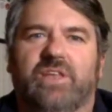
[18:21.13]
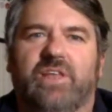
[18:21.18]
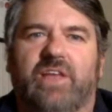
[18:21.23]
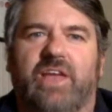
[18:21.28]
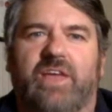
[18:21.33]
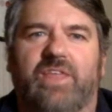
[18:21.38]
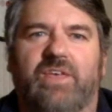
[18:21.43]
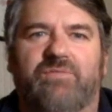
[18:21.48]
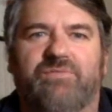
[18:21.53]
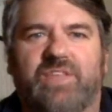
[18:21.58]
it. You know
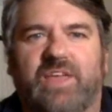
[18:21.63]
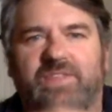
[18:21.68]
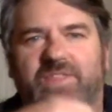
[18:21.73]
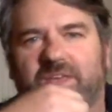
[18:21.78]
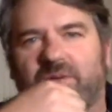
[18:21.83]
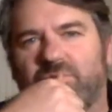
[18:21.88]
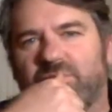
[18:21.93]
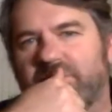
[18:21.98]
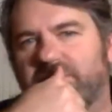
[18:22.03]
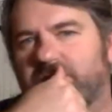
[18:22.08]
how they've done
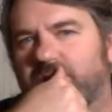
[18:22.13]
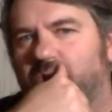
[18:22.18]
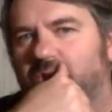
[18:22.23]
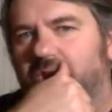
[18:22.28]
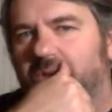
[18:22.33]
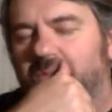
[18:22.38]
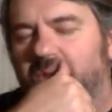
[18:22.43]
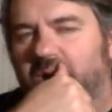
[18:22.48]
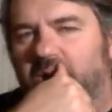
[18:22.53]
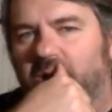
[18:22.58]
that with
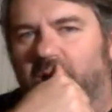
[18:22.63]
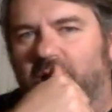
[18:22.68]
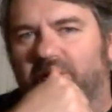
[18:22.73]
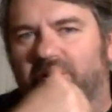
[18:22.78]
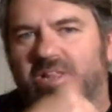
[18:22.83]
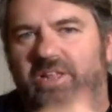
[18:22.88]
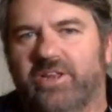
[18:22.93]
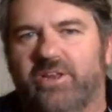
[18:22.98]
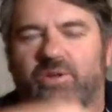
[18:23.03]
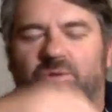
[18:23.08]
Scotty
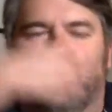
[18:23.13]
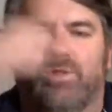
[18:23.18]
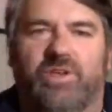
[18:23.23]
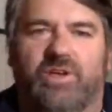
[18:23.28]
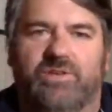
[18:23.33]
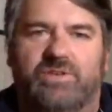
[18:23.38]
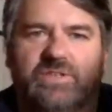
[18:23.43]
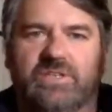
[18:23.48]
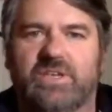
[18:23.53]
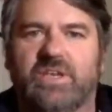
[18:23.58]
McLaughlin and all
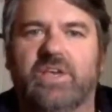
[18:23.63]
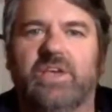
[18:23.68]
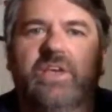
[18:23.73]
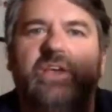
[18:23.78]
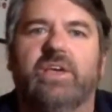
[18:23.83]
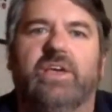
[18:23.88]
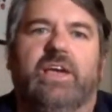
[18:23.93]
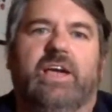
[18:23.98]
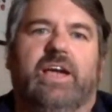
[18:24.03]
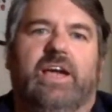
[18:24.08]
those, yeah.
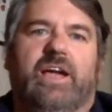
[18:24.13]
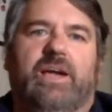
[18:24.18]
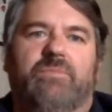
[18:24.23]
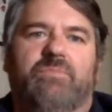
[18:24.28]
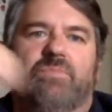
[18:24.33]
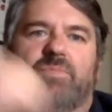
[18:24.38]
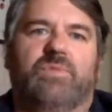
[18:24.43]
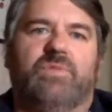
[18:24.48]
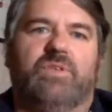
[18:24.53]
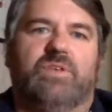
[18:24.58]

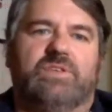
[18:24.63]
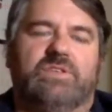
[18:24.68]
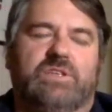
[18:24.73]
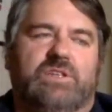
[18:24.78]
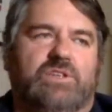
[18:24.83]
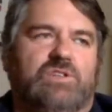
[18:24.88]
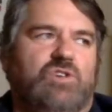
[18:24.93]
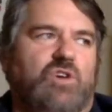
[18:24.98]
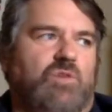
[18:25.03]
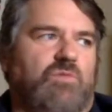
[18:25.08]
um, the
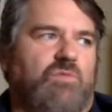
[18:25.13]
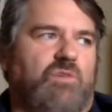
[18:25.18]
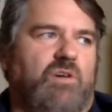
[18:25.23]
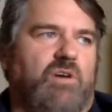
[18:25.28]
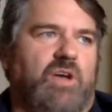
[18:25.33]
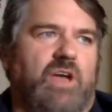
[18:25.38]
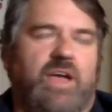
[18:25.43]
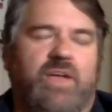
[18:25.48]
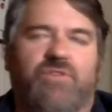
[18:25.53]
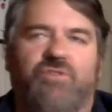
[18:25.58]
sort of top
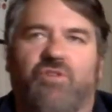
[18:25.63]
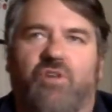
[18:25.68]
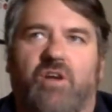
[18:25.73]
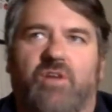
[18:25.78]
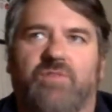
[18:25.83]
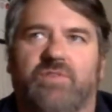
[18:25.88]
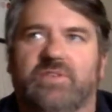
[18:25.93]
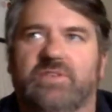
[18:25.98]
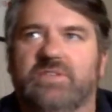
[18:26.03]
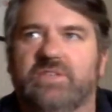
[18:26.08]
uh,
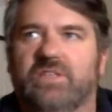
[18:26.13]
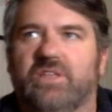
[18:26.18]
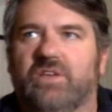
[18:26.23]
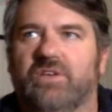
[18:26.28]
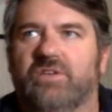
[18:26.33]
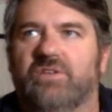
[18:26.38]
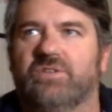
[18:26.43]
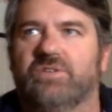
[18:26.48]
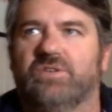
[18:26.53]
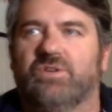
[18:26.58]
drivers. You
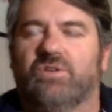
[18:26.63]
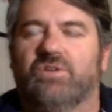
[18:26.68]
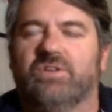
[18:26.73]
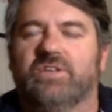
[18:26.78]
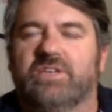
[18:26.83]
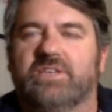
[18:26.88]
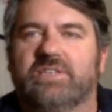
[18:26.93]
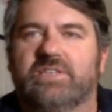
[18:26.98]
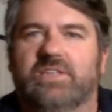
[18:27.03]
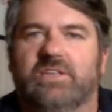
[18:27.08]
know, you know,
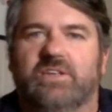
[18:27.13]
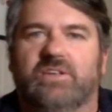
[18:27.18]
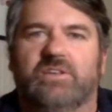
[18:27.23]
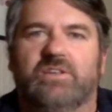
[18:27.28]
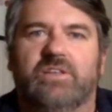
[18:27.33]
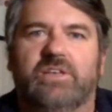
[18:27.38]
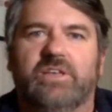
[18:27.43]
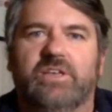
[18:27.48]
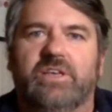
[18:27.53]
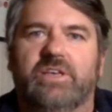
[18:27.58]

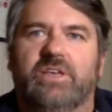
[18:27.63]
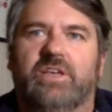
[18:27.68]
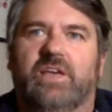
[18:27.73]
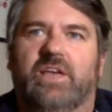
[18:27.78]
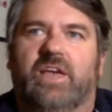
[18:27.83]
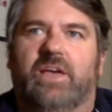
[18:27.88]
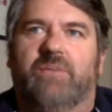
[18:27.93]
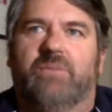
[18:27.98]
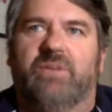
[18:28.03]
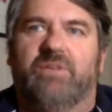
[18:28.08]
and
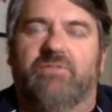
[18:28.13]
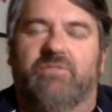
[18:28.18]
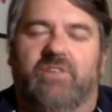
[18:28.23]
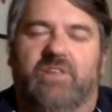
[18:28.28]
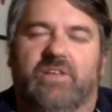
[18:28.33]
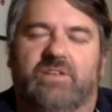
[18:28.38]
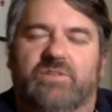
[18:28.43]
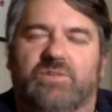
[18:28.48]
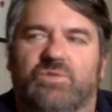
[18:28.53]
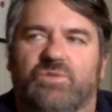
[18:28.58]
um,
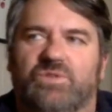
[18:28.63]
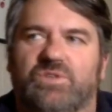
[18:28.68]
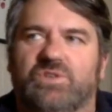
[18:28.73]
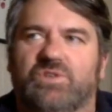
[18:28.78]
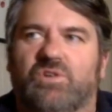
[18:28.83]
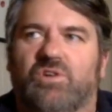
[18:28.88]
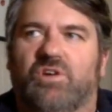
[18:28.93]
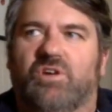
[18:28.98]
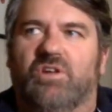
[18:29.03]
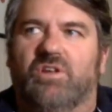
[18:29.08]
everyone else
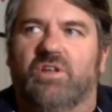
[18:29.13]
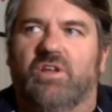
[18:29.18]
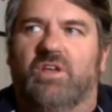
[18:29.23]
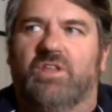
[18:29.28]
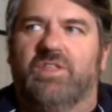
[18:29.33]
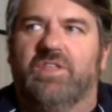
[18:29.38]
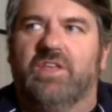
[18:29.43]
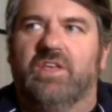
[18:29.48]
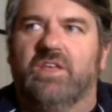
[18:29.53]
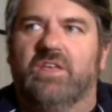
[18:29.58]
called Scott.
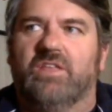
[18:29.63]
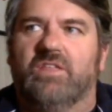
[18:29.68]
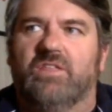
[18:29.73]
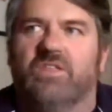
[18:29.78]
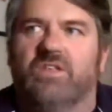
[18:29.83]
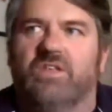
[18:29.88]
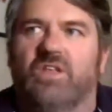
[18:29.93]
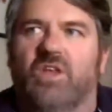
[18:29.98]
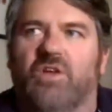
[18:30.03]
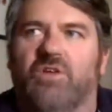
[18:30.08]
I
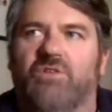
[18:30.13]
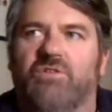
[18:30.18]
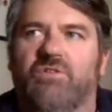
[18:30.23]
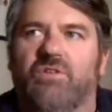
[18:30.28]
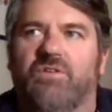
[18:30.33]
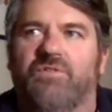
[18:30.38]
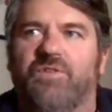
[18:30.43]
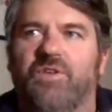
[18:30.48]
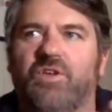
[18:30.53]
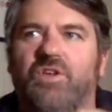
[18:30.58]
think you
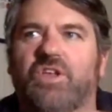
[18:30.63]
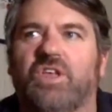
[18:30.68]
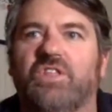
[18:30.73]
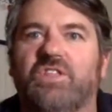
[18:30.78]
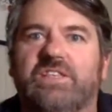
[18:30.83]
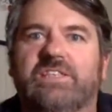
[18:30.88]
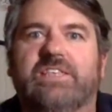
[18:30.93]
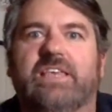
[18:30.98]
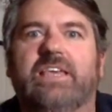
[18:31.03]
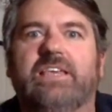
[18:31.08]
know if
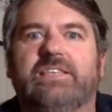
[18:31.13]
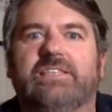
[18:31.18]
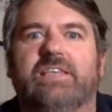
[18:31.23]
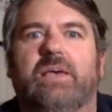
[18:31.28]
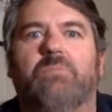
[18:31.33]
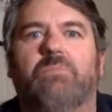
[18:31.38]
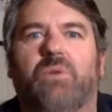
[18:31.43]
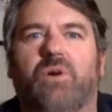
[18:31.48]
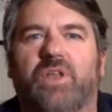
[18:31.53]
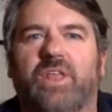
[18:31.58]
you can
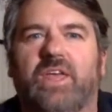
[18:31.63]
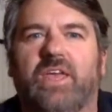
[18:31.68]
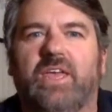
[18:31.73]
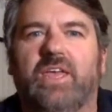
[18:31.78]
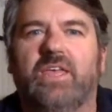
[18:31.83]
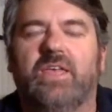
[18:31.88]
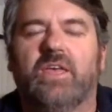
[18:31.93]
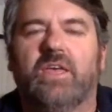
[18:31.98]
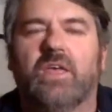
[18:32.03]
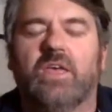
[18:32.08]
see
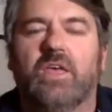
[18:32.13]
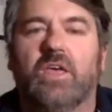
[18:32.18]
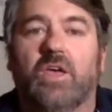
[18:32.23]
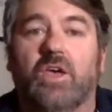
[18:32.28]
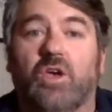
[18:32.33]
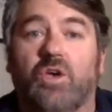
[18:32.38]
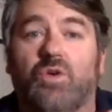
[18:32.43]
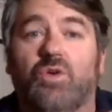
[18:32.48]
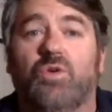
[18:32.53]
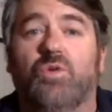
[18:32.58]
somebody
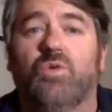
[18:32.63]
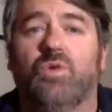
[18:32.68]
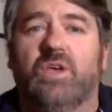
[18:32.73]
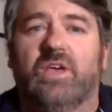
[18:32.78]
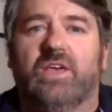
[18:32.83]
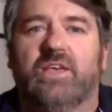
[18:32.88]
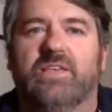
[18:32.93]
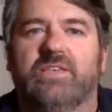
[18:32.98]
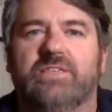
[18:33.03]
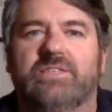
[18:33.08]

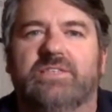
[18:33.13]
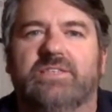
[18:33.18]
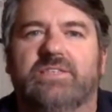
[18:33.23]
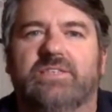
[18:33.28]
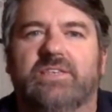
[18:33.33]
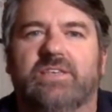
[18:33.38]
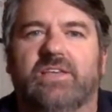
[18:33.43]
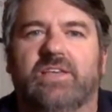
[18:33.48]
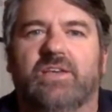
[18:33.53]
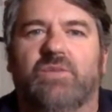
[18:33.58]
who
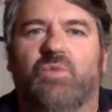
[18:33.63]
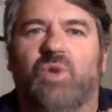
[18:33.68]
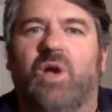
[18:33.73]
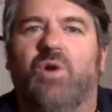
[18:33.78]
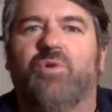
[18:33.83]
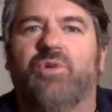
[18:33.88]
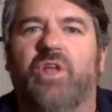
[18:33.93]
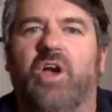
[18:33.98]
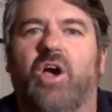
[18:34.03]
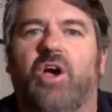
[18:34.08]
is
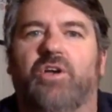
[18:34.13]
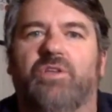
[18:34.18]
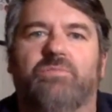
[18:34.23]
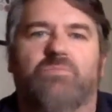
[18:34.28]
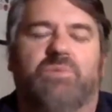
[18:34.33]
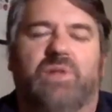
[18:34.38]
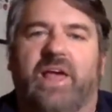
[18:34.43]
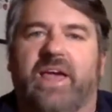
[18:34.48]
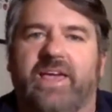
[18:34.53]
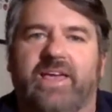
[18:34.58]
well
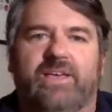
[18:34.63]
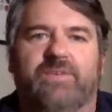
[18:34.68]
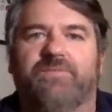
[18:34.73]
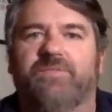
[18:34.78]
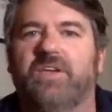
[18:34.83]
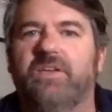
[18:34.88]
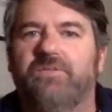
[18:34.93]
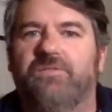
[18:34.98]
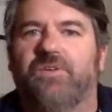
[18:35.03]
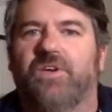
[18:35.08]
known
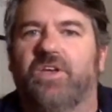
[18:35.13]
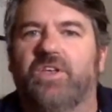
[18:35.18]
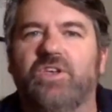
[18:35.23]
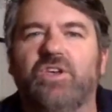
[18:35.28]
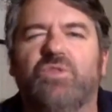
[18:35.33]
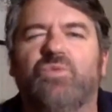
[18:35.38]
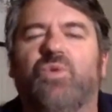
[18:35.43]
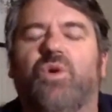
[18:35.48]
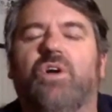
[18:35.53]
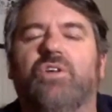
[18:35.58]
playing
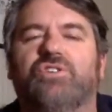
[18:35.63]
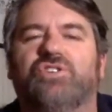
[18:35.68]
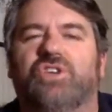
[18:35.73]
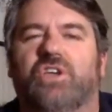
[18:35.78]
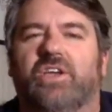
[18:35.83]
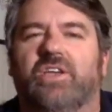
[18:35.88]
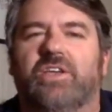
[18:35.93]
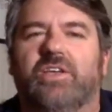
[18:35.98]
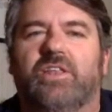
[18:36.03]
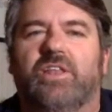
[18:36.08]
FIFA, you'd
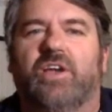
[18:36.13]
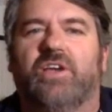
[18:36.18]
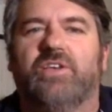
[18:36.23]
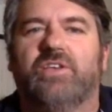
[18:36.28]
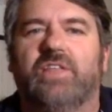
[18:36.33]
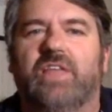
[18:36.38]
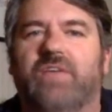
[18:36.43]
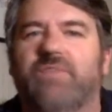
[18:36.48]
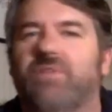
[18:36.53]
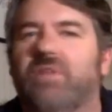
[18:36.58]
watch it.
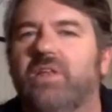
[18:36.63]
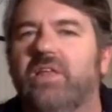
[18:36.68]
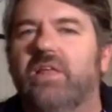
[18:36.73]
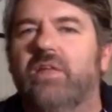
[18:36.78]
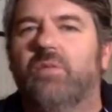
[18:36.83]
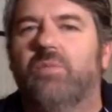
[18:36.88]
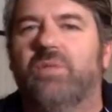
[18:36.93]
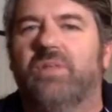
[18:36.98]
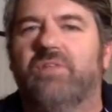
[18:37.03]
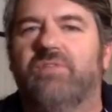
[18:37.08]
You know, you'd
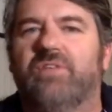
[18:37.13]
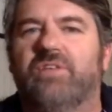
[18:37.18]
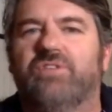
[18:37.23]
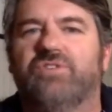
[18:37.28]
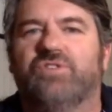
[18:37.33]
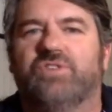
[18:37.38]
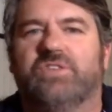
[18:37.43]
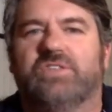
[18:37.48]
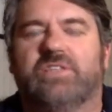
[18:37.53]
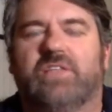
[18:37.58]
have a little
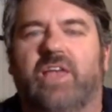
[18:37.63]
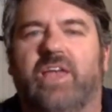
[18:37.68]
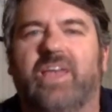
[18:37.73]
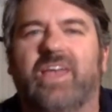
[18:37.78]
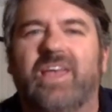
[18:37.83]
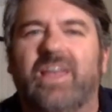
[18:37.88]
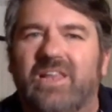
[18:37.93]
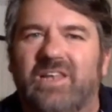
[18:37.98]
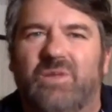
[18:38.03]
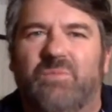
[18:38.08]
bit of
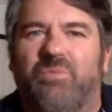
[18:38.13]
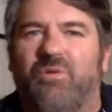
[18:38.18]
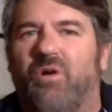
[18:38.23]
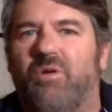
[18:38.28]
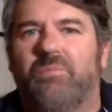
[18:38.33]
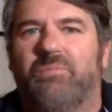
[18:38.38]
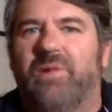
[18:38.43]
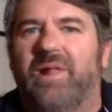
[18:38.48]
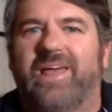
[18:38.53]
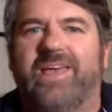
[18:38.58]
interest, like
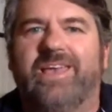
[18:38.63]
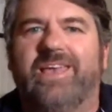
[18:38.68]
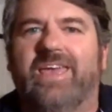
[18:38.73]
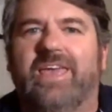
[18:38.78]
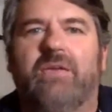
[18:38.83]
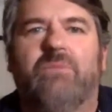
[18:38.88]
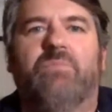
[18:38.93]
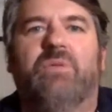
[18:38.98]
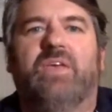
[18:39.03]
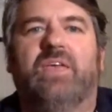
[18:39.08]
LeBron
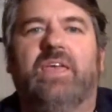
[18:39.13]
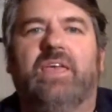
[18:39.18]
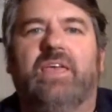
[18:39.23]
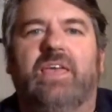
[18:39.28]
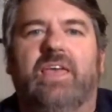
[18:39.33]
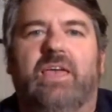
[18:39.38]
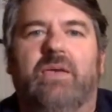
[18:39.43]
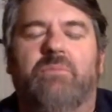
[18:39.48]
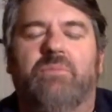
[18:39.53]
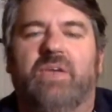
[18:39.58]
playing
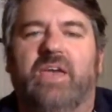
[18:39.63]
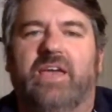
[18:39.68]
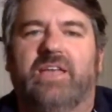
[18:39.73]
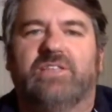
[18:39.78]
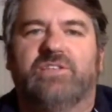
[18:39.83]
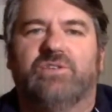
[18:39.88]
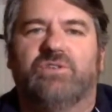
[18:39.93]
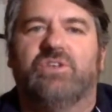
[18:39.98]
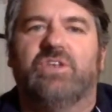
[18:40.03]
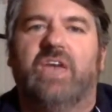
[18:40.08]
NBA mm,
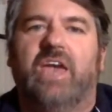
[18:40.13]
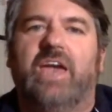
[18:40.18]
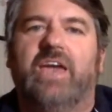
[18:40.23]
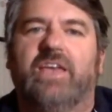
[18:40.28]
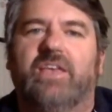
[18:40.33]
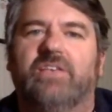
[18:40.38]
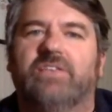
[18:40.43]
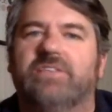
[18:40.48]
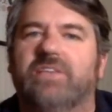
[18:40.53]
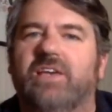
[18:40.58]
NBA
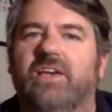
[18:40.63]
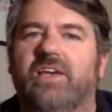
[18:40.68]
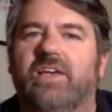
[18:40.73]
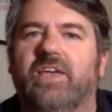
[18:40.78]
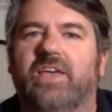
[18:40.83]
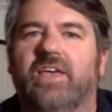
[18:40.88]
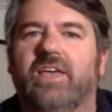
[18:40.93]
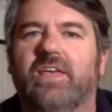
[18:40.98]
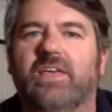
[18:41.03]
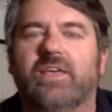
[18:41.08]
Two K. Oh
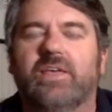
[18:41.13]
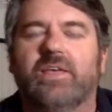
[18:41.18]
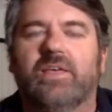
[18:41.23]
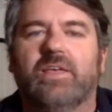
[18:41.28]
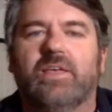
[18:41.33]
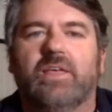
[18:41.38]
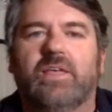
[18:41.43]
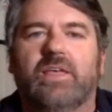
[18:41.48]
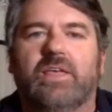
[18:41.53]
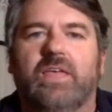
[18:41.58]
yeah. yeah,
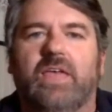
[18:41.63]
